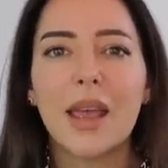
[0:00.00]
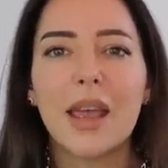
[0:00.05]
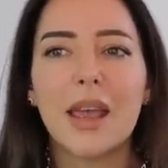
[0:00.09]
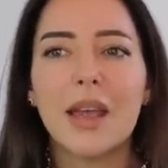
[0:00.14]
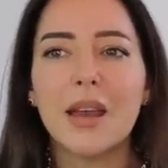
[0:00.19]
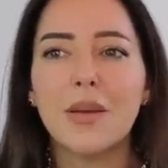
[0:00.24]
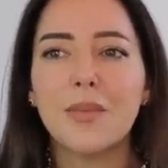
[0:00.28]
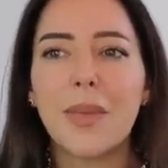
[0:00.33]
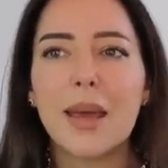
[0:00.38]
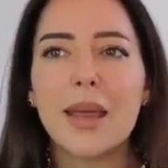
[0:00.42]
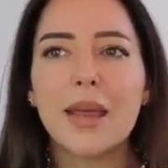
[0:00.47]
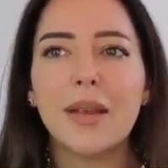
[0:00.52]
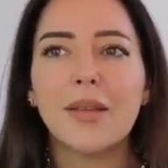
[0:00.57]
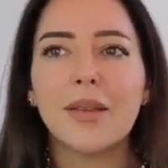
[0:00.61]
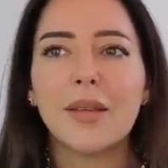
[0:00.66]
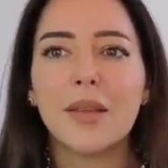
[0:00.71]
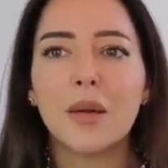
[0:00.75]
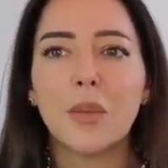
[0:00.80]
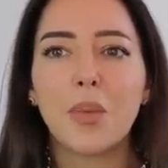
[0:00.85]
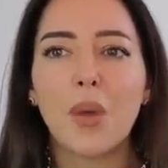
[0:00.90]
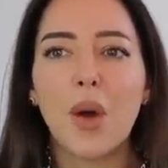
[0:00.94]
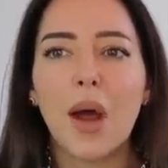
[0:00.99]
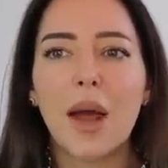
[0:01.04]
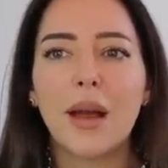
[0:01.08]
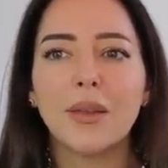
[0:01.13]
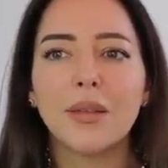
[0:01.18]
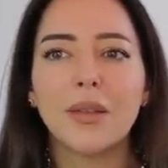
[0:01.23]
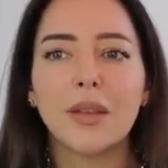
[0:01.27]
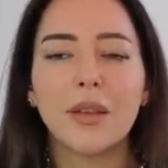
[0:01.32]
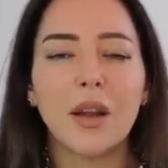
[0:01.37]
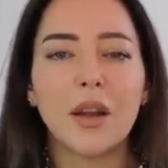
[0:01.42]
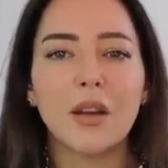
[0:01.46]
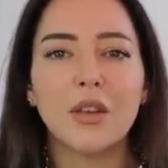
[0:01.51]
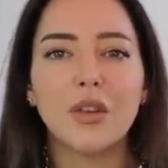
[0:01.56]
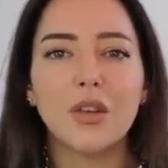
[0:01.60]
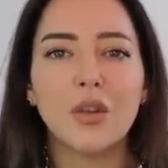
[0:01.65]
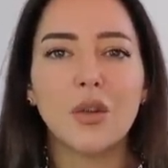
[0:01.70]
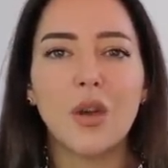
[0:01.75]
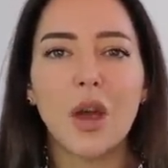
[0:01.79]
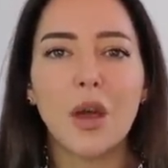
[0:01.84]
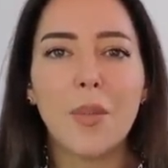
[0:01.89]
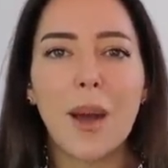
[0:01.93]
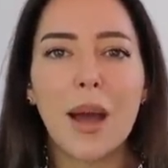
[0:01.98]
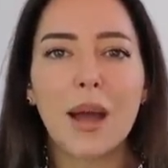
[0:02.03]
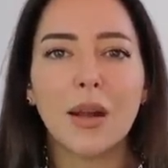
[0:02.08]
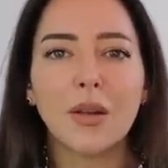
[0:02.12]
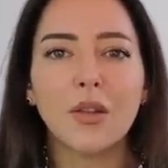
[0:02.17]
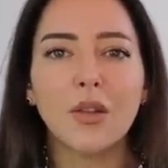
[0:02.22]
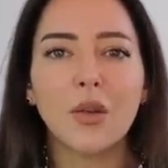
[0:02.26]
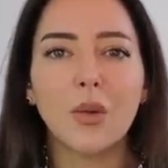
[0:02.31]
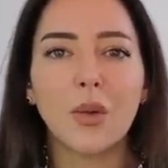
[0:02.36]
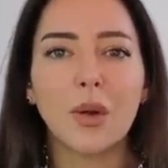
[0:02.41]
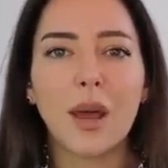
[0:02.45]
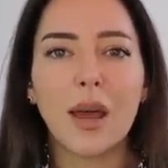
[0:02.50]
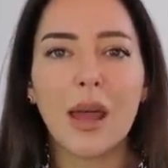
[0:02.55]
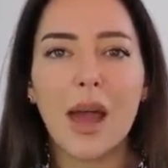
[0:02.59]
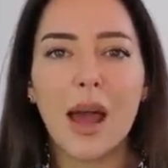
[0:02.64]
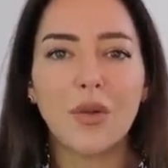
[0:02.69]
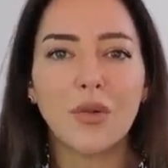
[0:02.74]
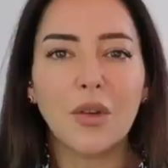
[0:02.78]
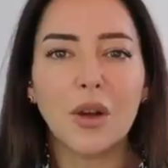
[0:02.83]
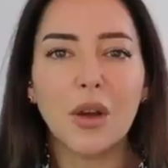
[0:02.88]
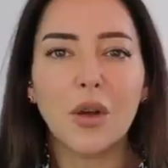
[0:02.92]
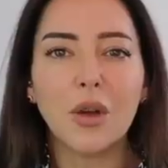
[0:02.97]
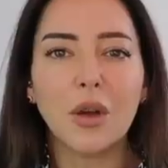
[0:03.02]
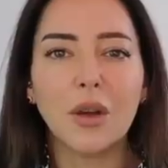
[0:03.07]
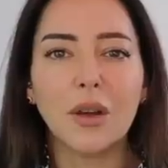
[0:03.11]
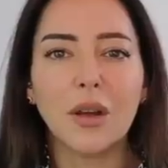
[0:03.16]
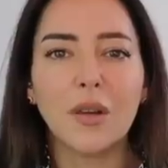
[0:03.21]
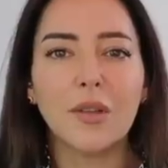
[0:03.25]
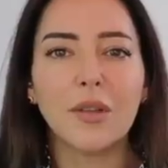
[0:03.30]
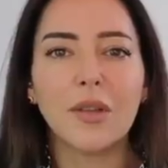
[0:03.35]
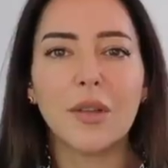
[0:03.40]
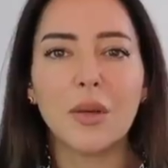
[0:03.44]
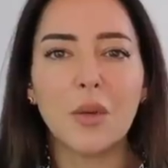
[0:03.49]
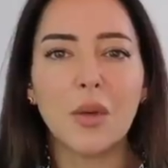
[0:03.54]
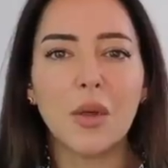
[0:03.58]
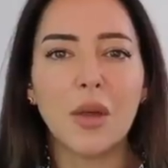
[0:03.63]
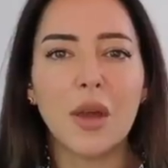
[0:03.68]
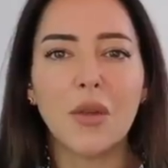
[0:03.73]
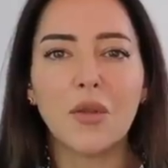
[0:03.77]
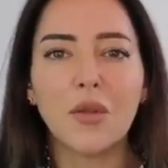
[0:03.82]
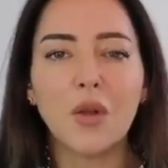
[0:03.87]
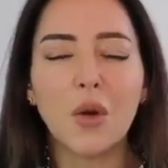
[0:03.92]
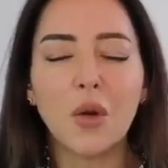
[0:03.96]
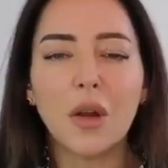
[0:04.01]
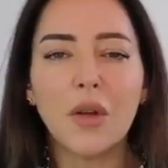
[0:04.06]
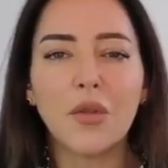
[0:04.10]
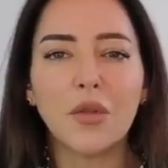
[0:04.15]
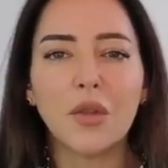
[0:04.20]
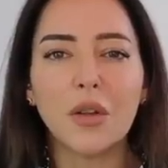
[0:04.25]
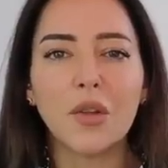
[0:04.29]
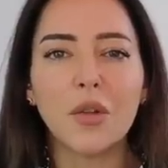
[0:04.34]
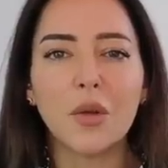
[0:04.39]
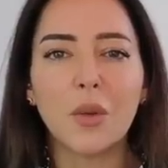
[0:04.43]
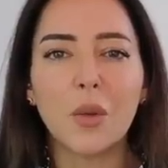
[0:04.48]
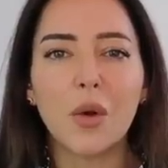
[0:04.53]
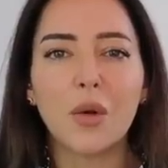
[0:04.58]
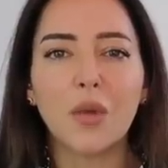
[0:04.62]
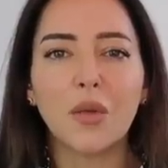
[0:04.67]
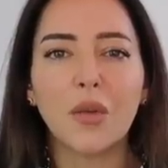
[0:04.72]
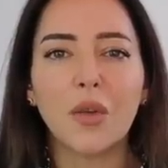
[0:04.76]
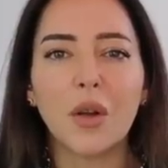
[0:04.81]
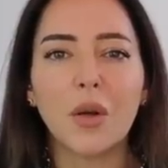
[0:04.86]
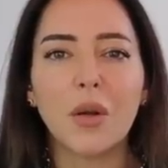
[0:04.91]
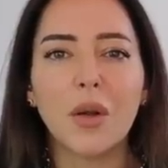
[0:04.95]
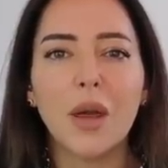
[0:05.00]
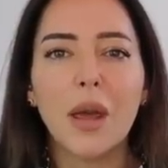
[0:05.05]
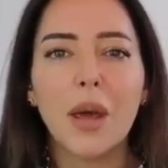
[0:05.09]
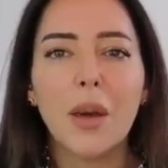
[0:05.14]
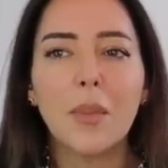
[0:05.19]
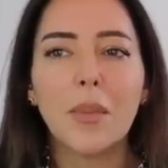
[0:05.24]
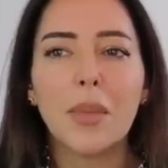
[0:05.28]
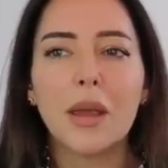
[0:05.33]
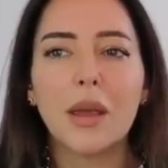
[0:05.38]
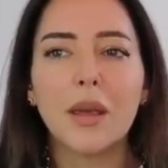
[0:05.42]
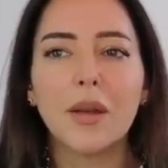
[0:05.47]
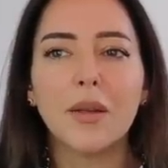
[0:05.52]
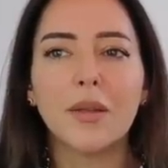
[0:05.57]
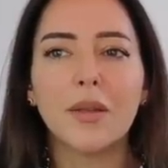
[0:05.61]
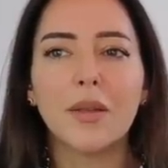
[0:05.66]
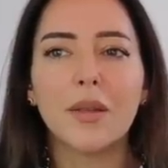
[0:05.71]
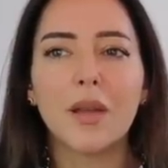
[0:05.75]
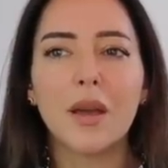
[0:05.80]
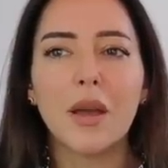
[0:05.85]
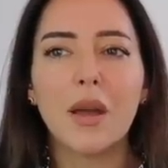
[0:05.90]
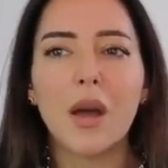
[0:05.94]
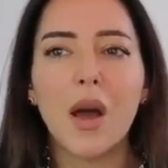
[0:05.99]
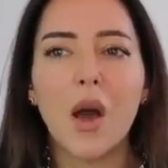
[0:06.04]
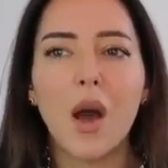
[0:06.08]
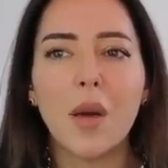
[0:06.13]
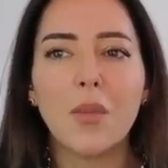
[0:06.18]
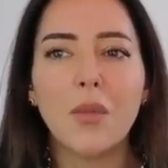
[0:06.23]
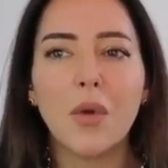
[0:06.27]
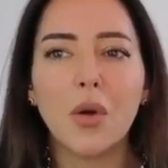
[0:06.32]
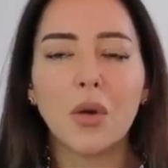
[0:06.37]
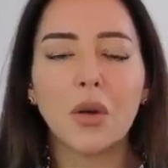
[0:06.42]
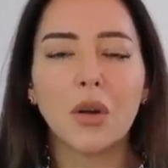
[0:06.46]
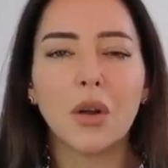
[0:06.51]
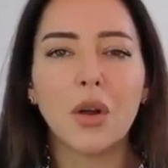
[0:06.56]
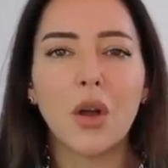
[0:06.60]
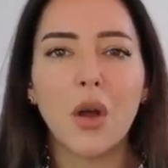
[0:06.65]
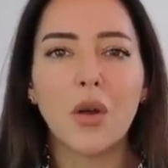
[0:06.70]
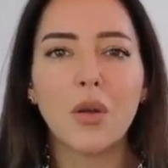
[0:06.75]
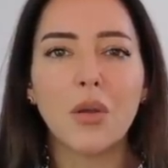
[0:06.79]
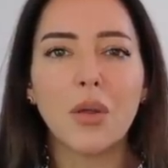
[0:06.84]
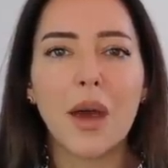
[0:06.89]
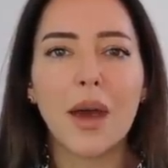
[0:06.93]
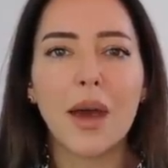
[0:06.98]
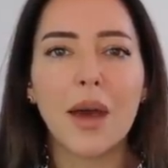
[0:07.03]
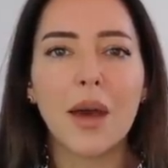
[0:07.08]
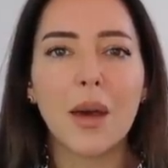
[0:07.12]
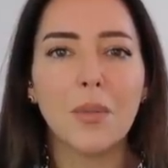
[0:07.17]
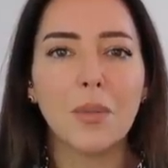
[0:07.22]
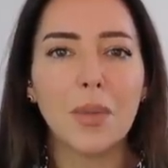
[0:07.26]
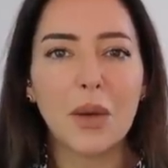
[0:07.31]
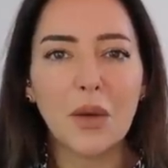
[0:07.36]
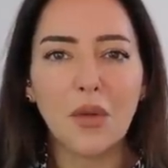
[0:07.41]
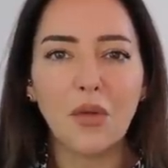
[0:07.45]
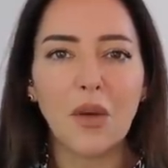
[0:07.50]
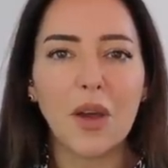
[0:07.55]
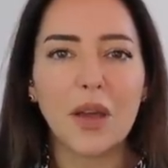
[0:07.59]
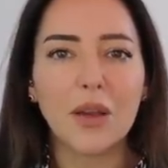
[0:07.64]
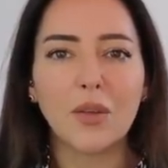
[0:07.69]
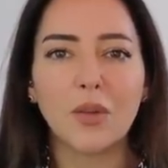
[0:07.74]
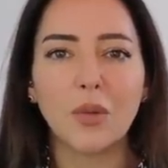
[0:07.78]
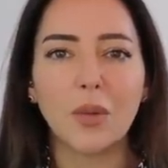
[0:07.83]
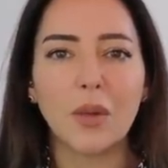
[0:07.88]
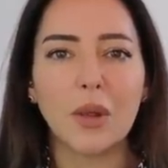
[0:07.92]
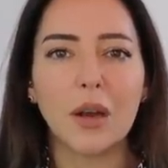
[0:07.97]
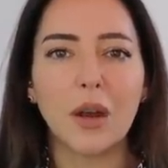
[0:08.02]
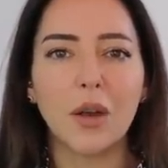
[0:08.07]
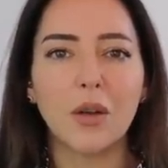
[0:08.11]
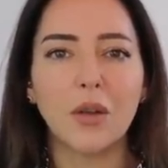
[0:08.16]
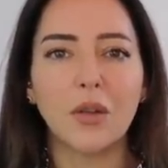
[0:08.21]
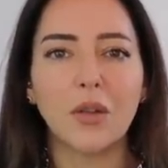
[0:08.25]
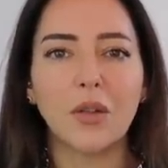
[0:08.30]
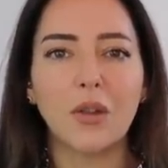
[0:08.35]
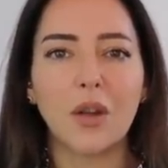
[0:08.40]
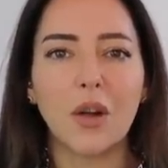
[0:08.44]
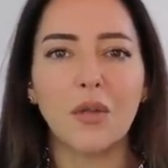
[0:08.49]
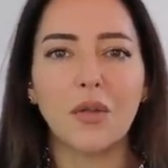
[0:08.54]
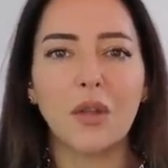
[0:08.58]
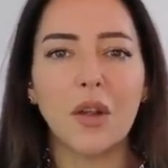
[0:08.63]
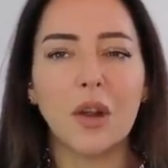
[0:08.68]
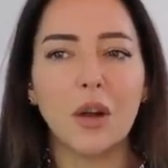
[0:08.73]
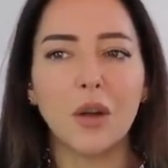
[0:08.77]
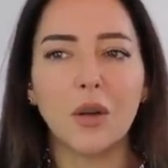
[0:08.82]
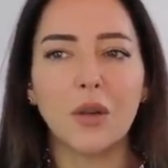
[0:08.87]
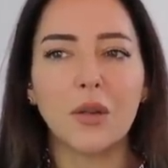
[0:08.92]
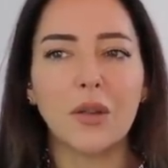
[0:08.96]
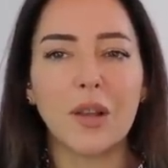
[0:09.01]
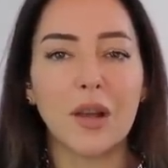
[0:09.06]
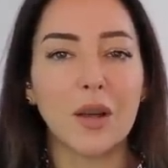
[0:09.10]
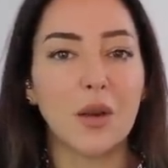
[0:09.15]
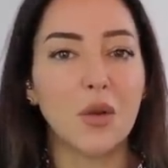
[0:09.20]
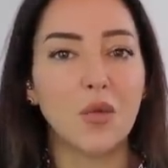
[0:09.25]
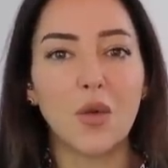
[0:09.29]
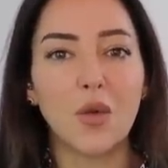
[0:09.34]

It makes it a brand that I do go back to and I have a look and I see what they've got every so often, because I'm not going to go there and be faced with a load of stuff that looks like a